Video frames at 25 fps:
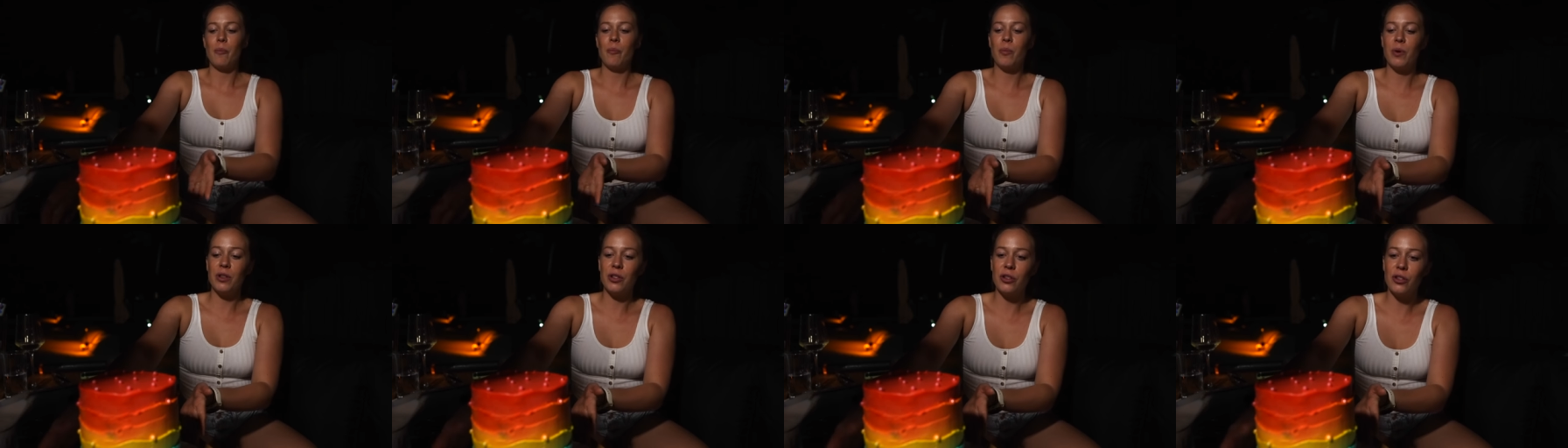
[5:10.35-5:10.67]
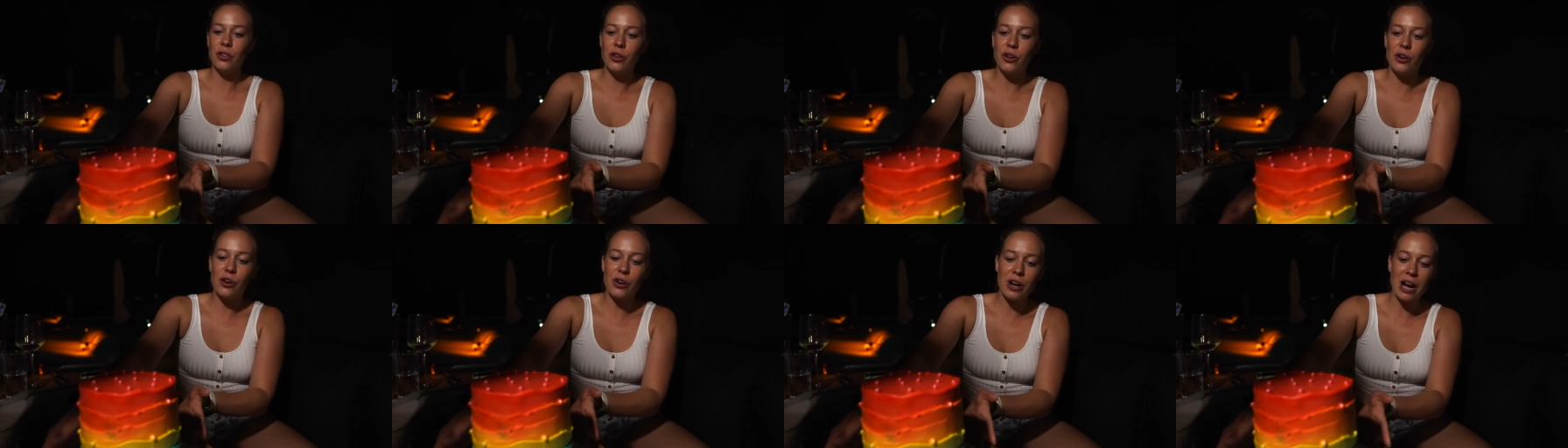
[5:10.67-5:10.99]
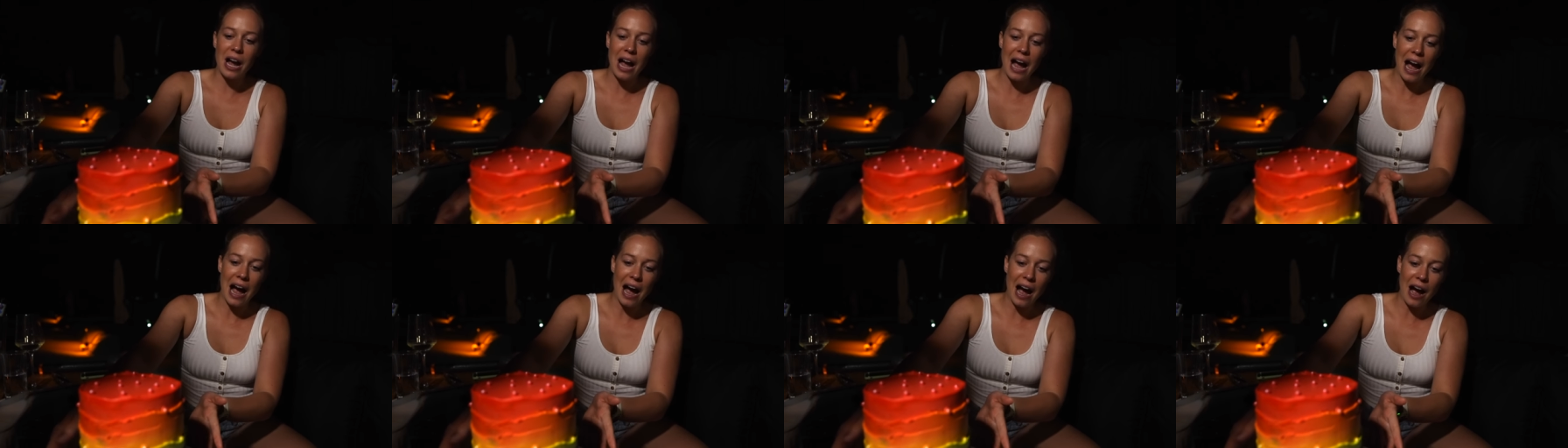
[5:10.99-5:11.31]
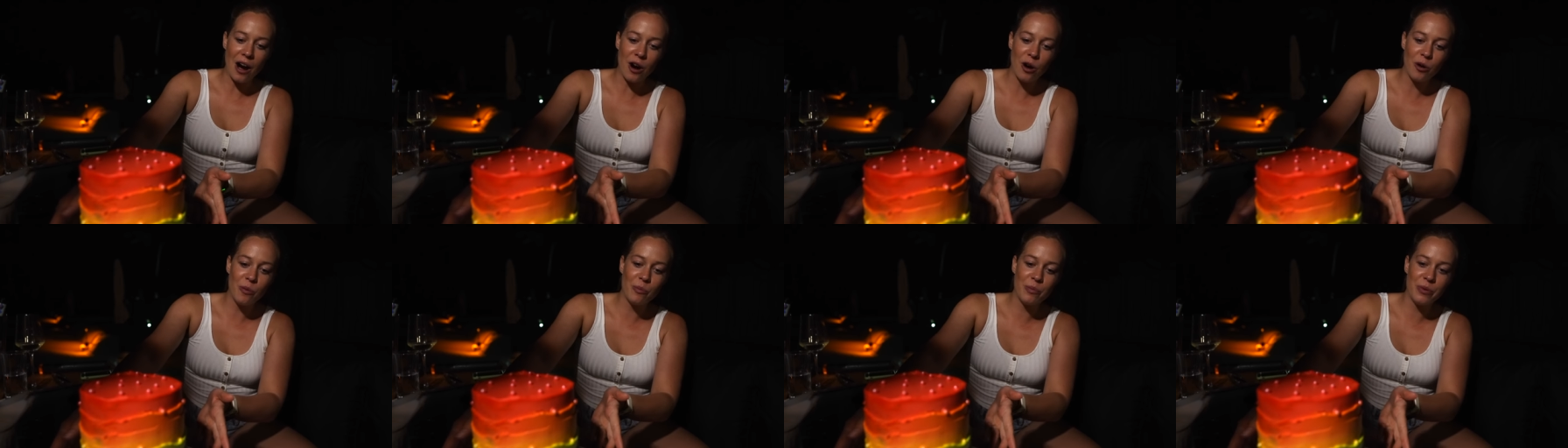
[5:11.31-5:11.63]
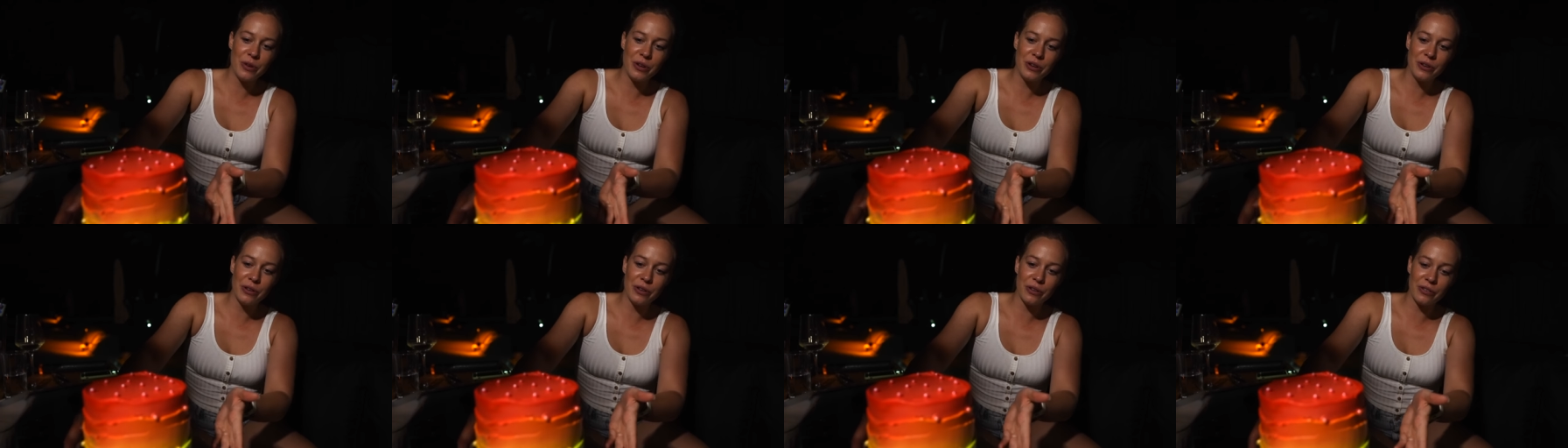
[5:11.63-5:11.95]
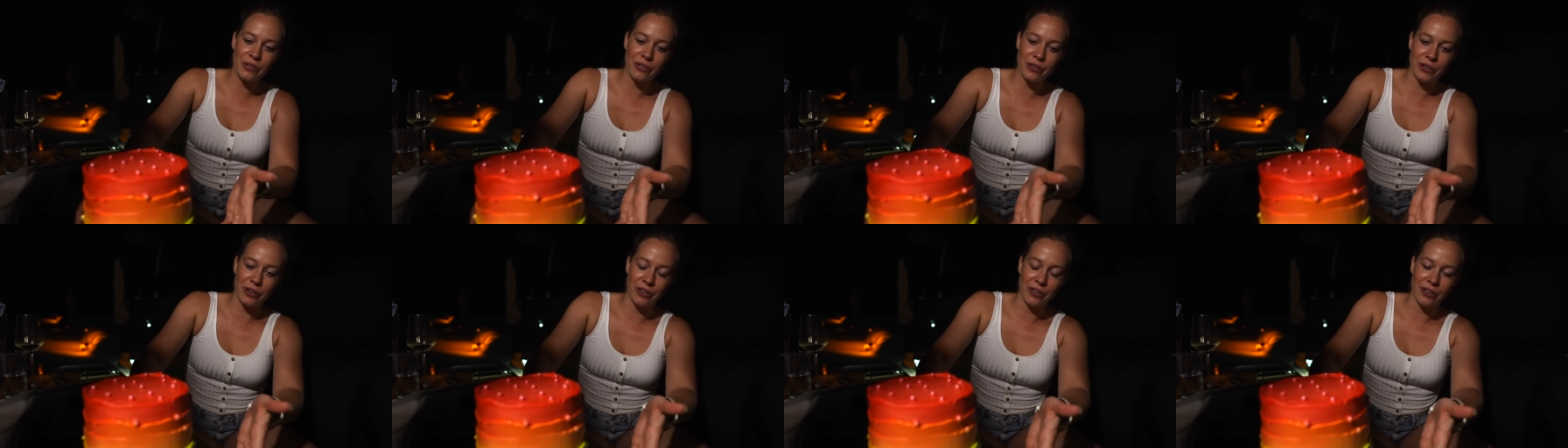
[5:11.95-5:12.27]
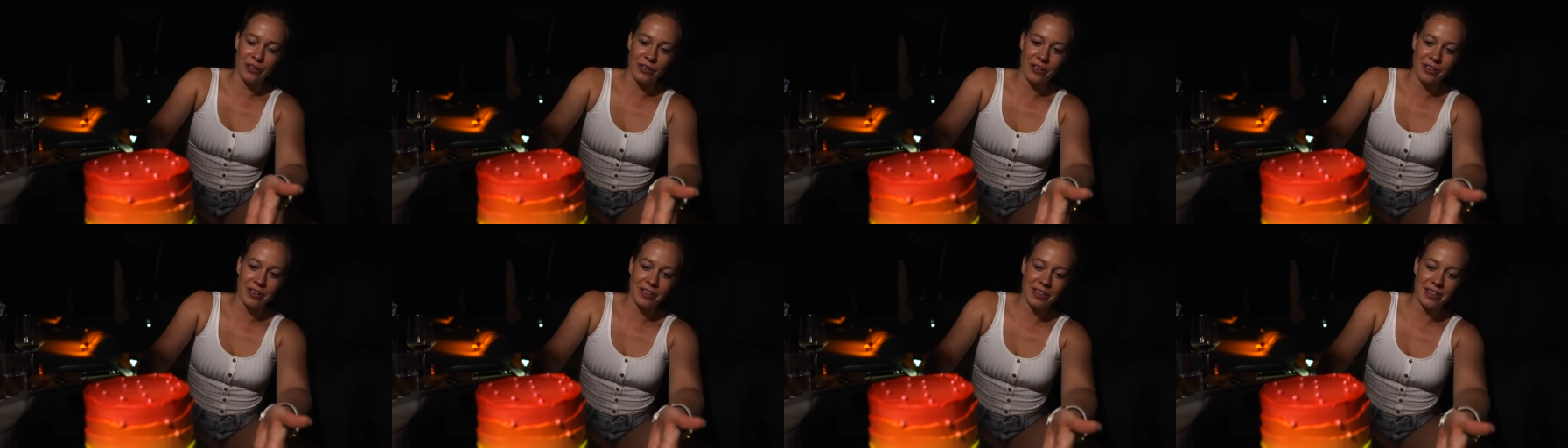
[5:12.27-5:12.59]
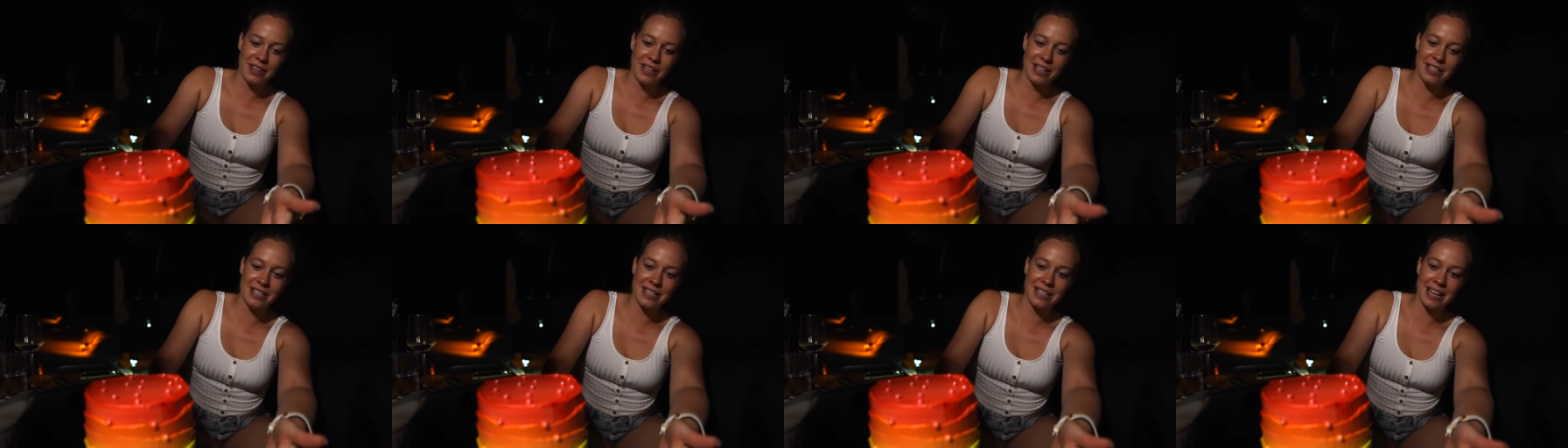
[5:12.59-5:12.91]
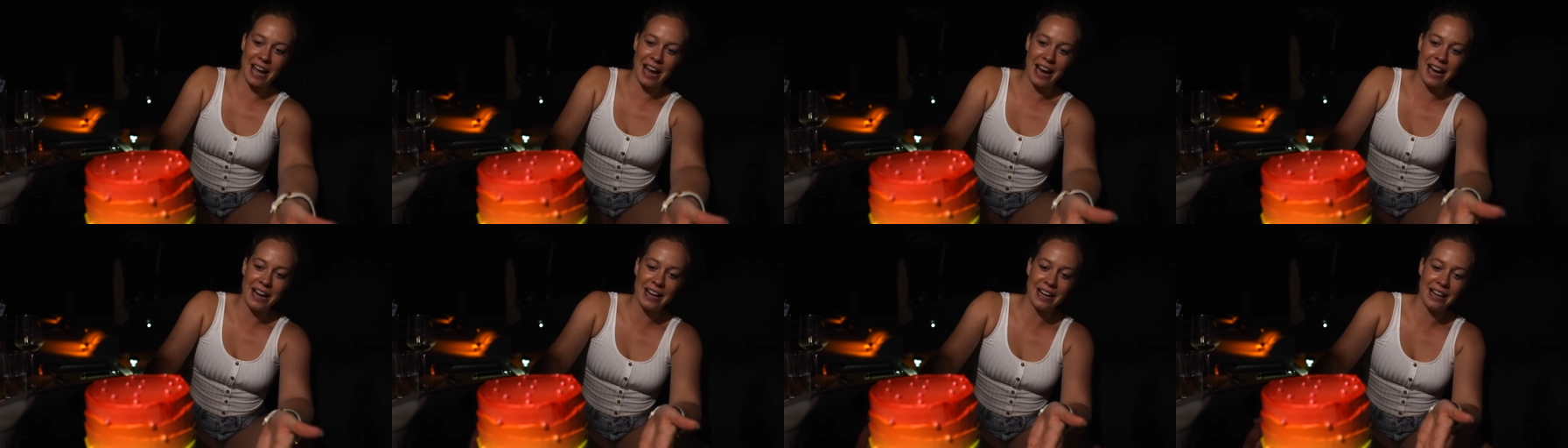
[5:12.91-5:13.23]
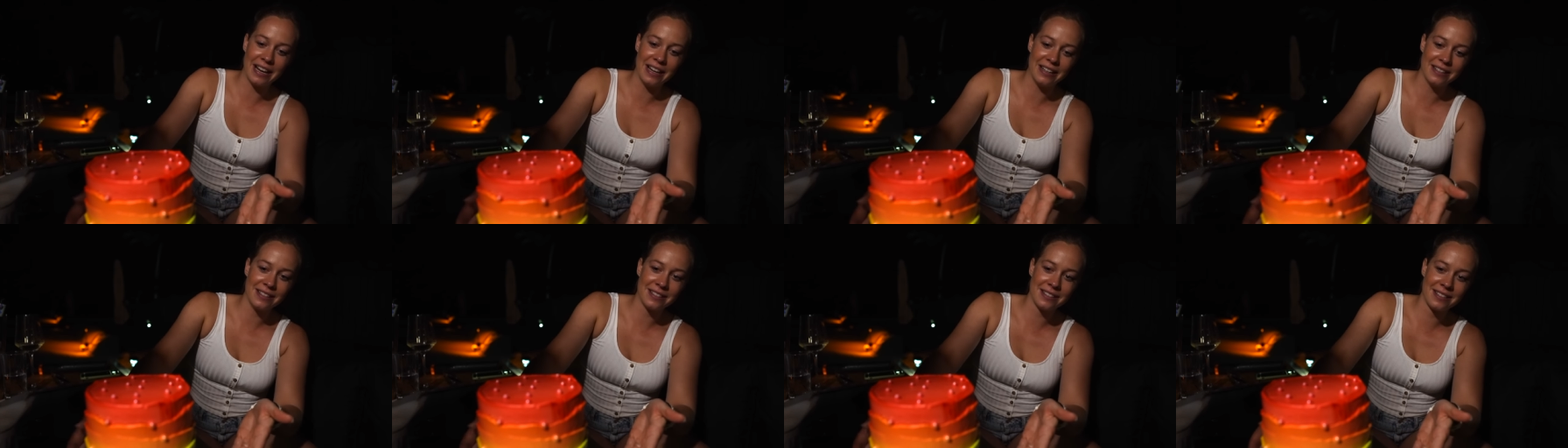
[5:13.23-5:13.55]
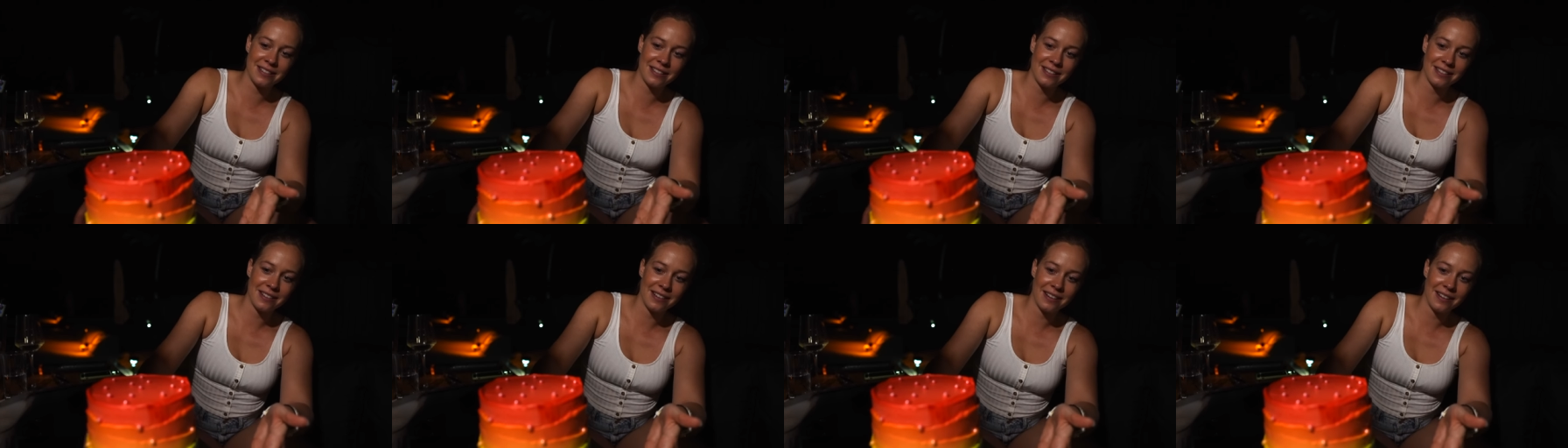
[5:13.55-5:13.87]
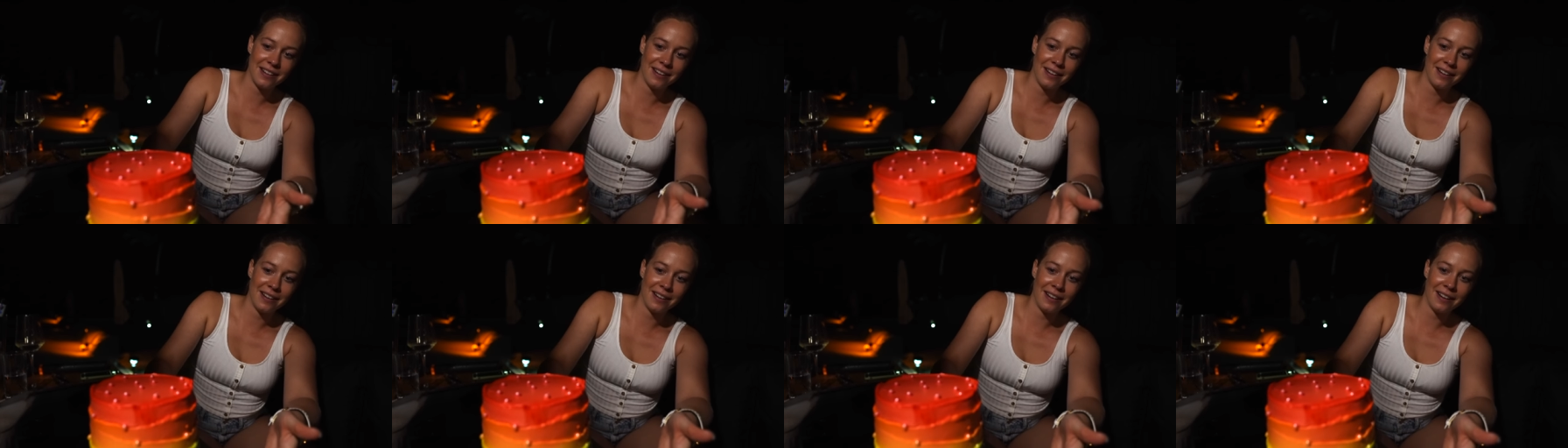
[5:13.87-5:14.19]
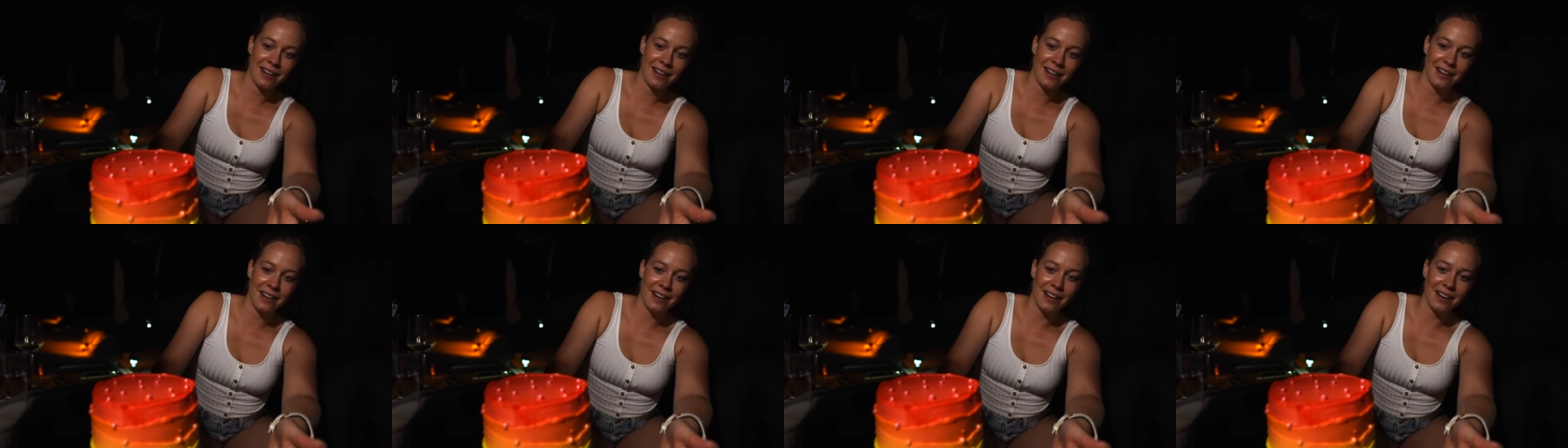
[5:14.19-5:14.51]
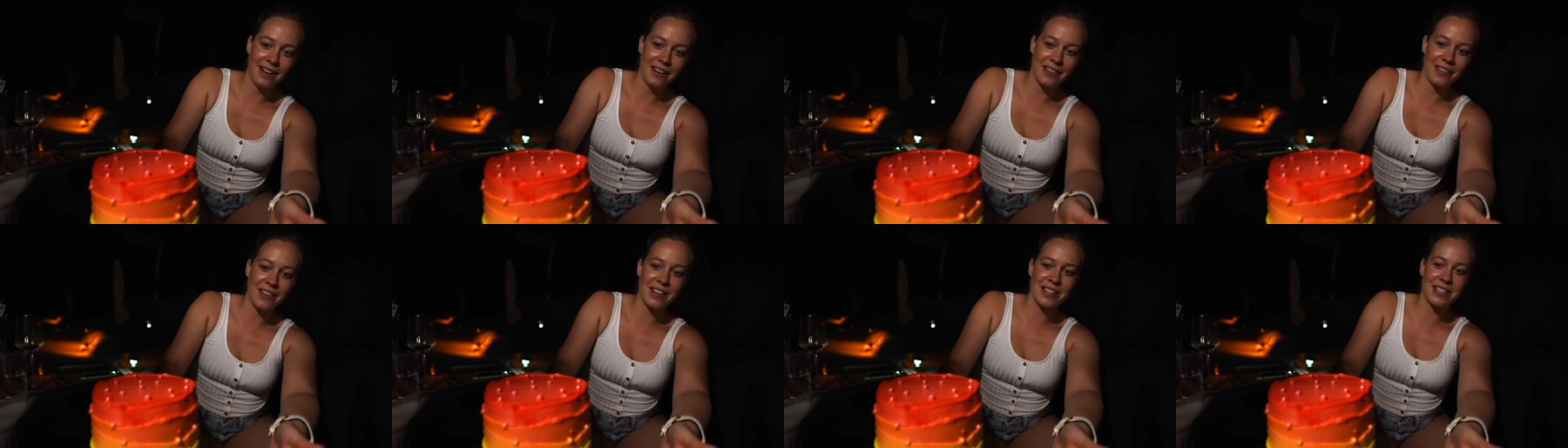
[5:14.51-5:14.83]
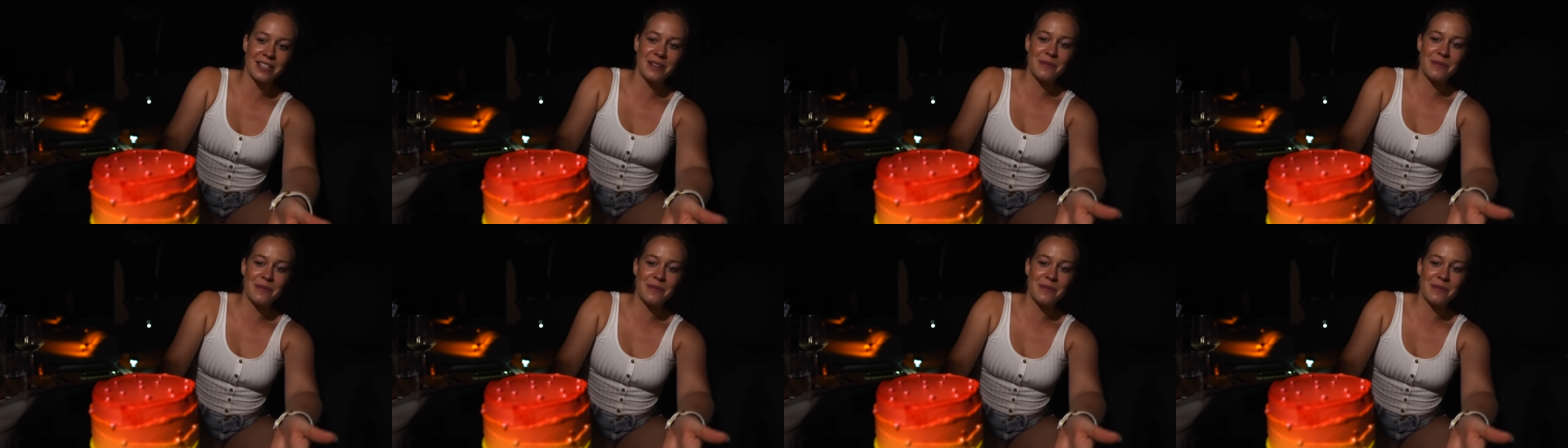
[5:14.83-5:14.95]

But look how beautiful this cake is. That's